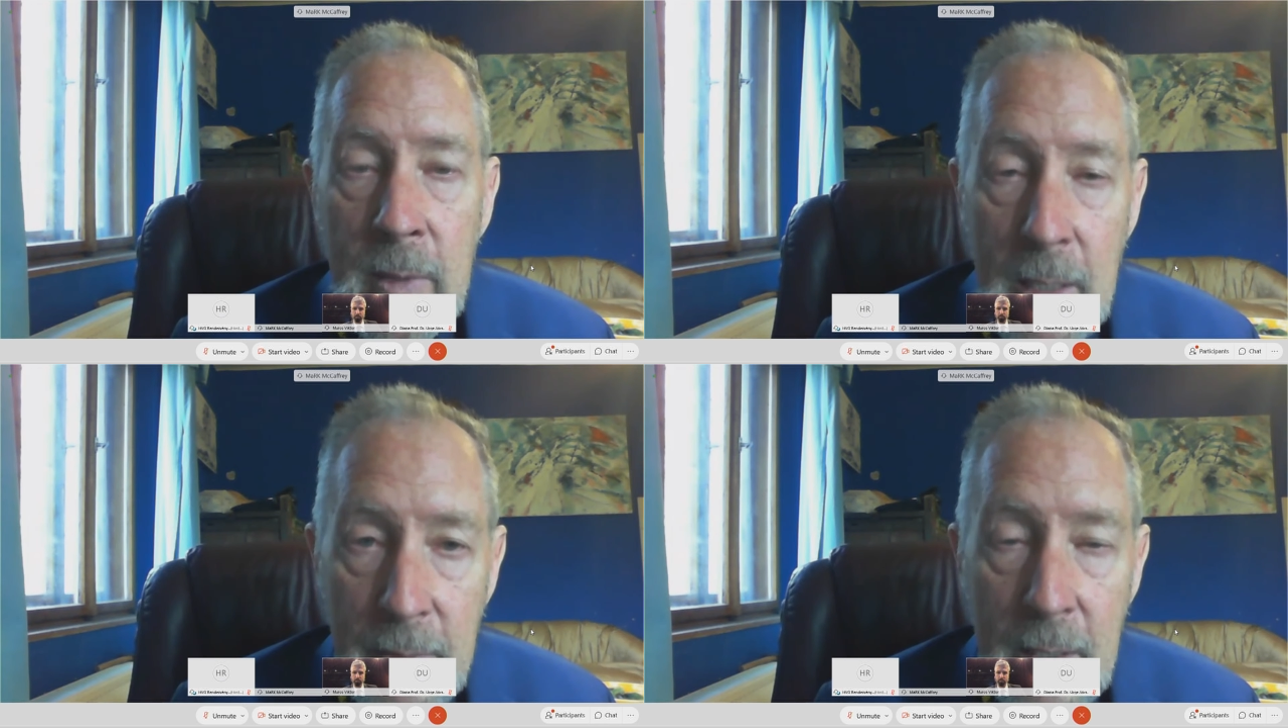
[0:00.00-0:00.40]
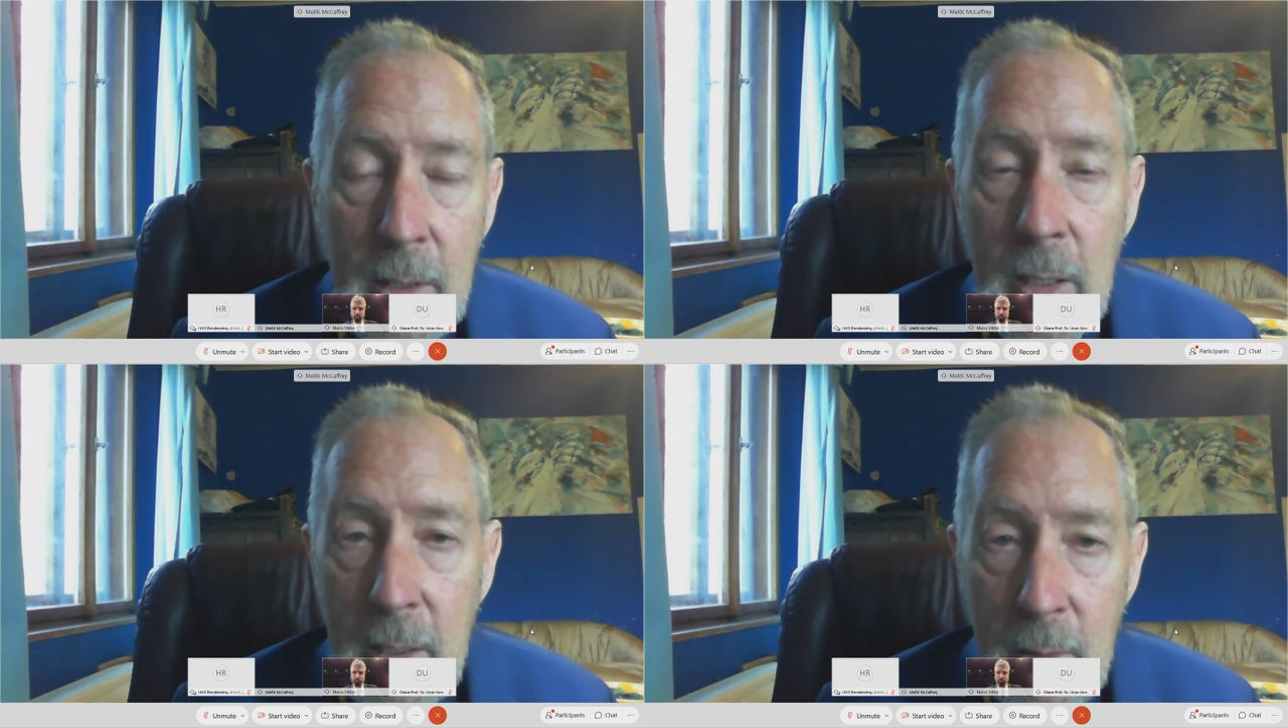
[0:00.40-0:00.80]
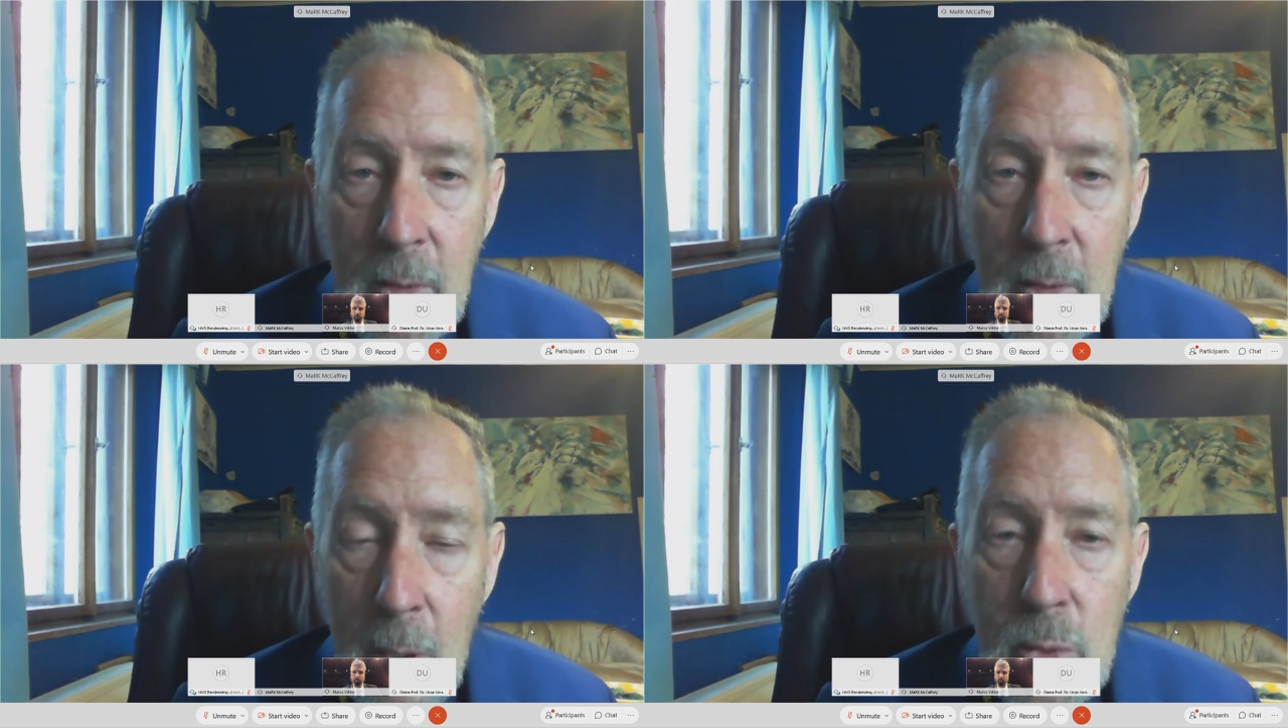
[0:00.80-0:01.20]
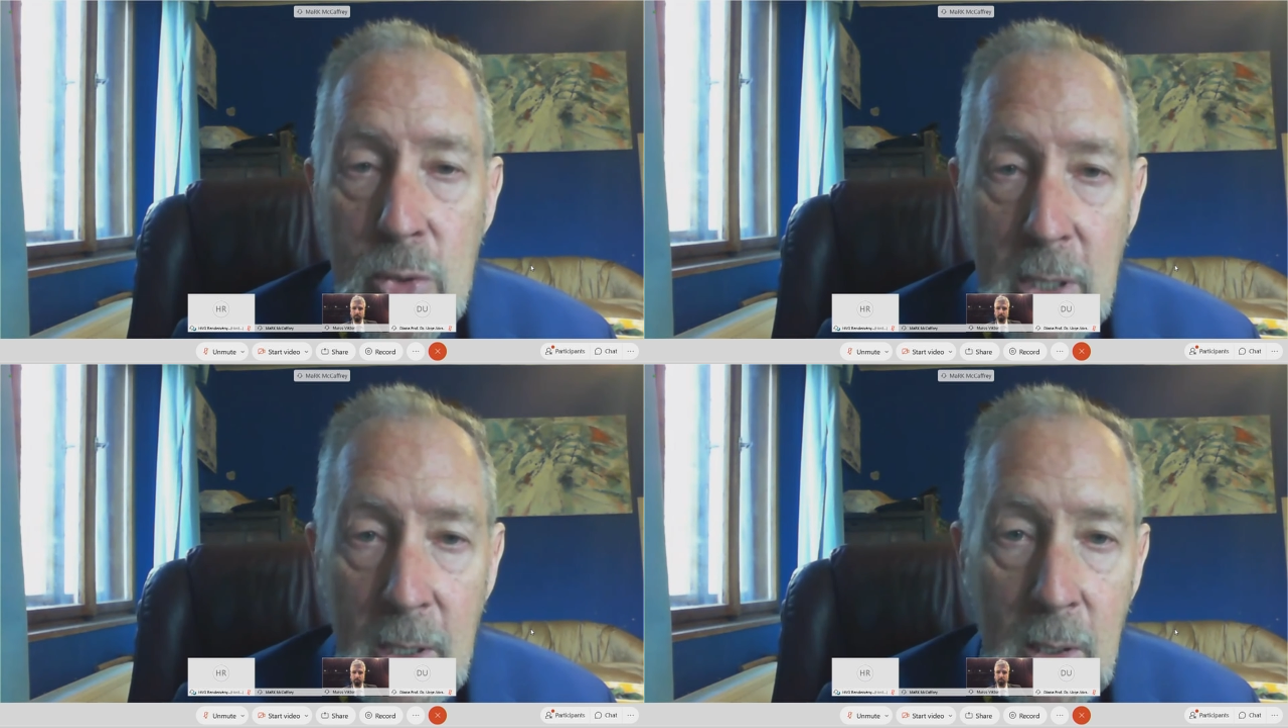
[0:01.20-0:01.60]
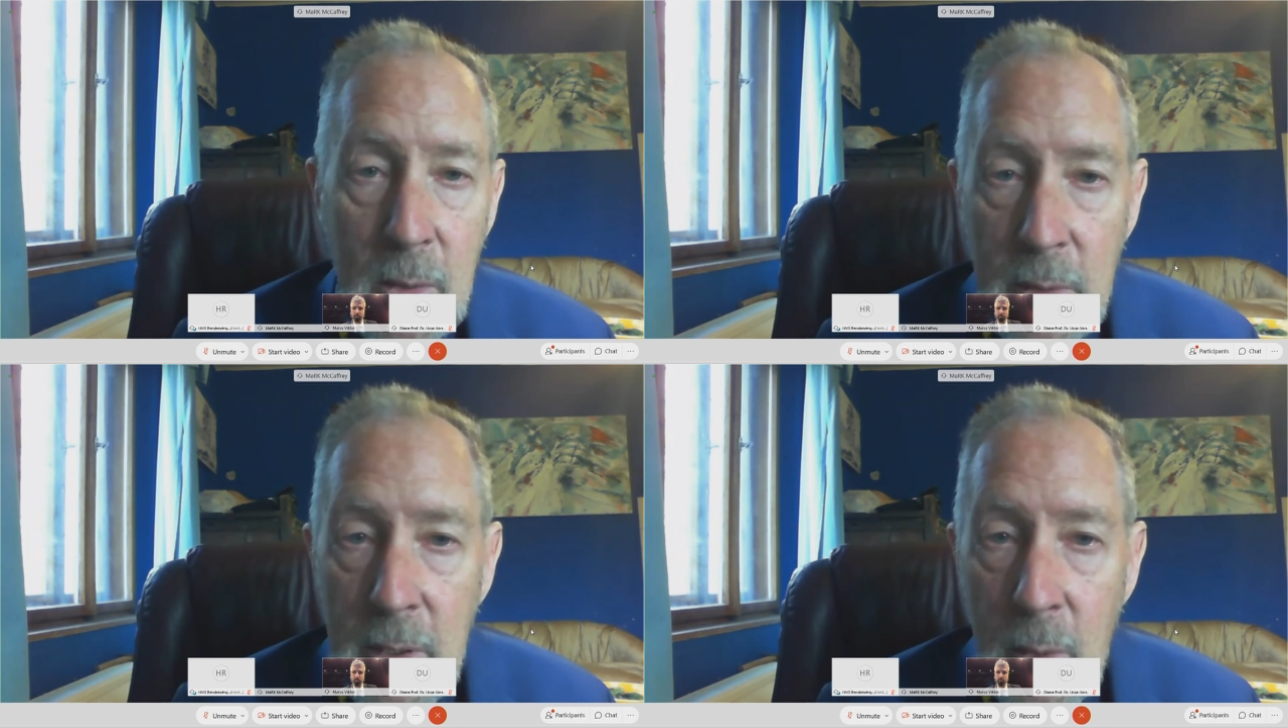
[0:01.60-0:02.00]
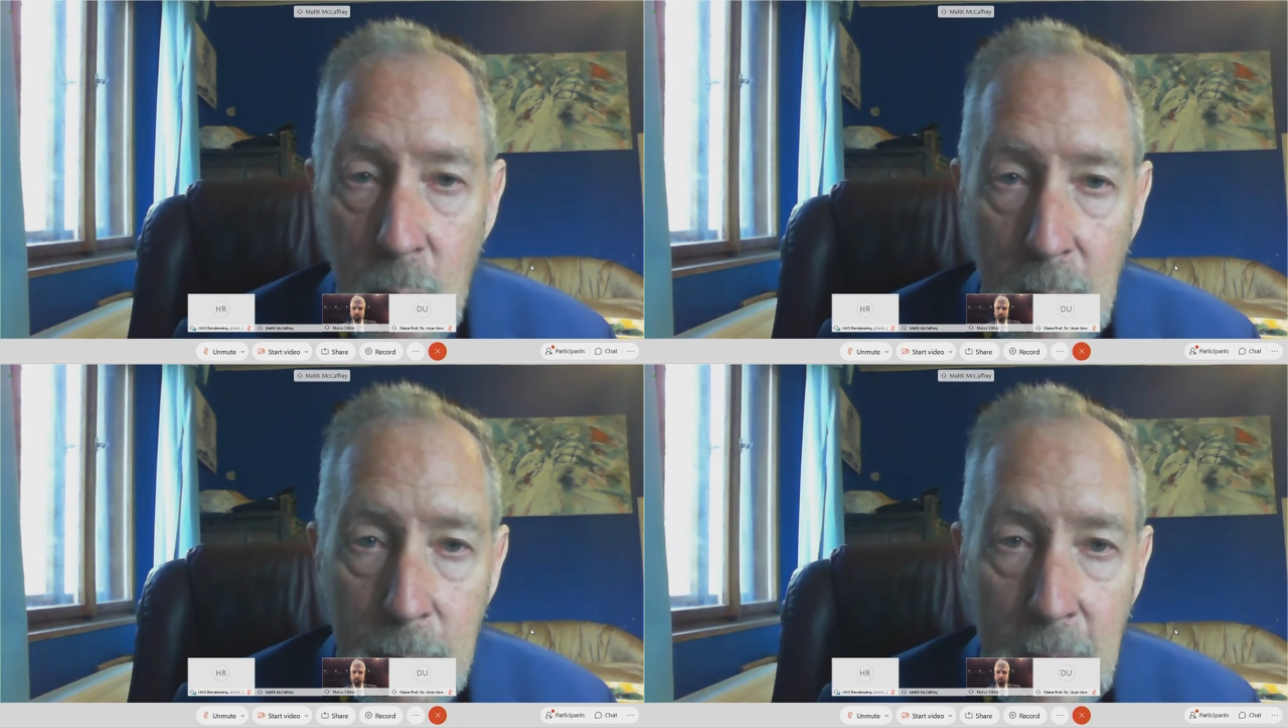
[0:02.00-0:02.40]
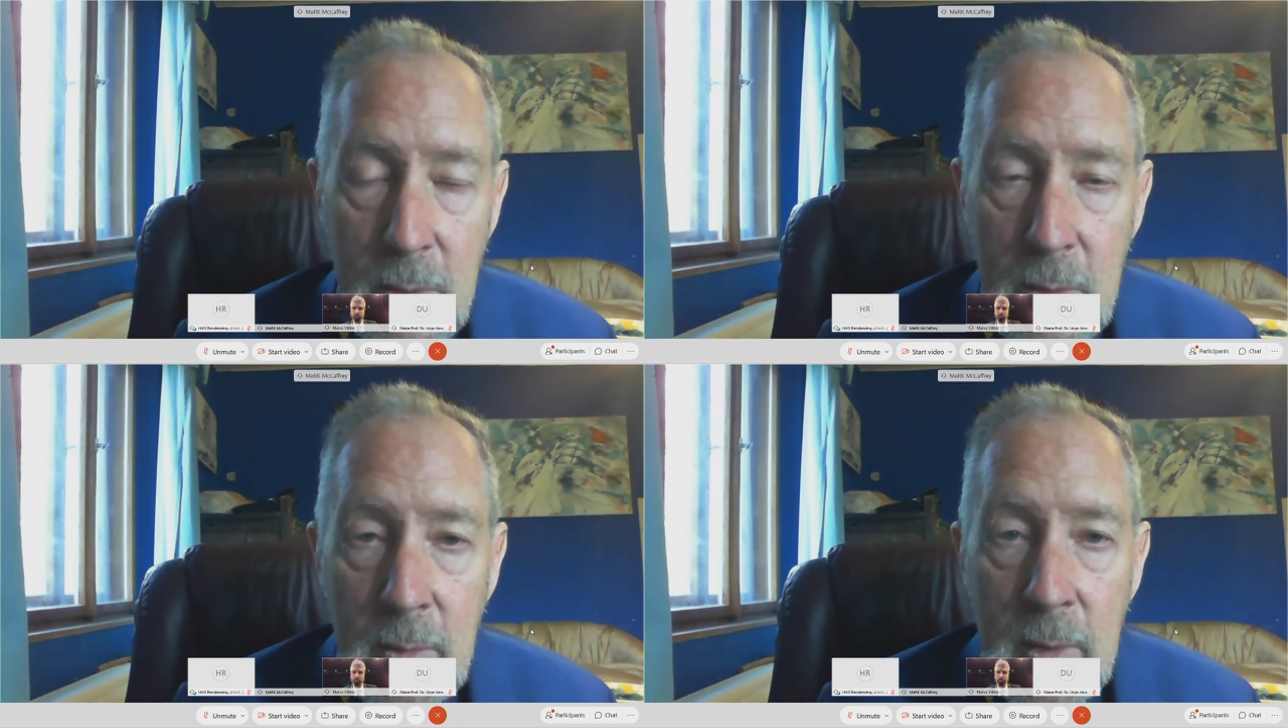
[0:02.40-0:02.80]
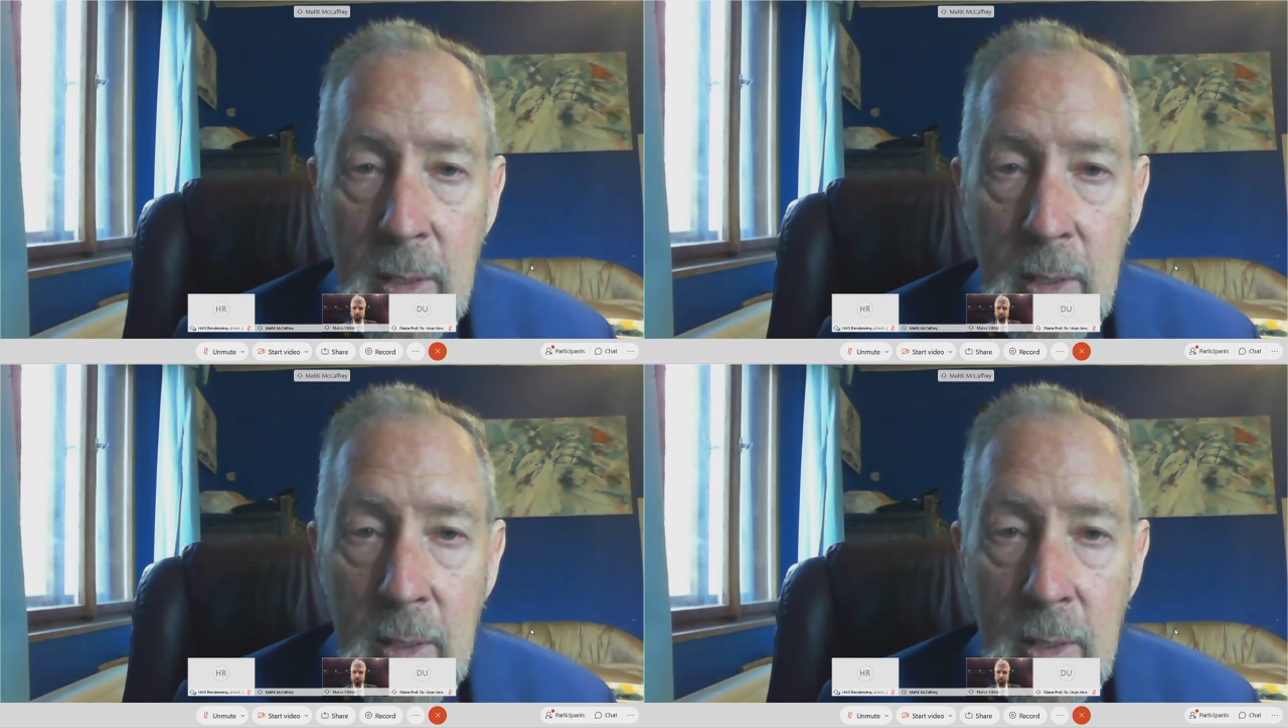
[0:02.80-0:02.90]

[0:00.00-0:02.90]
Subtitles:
And then at a larger scale, what about the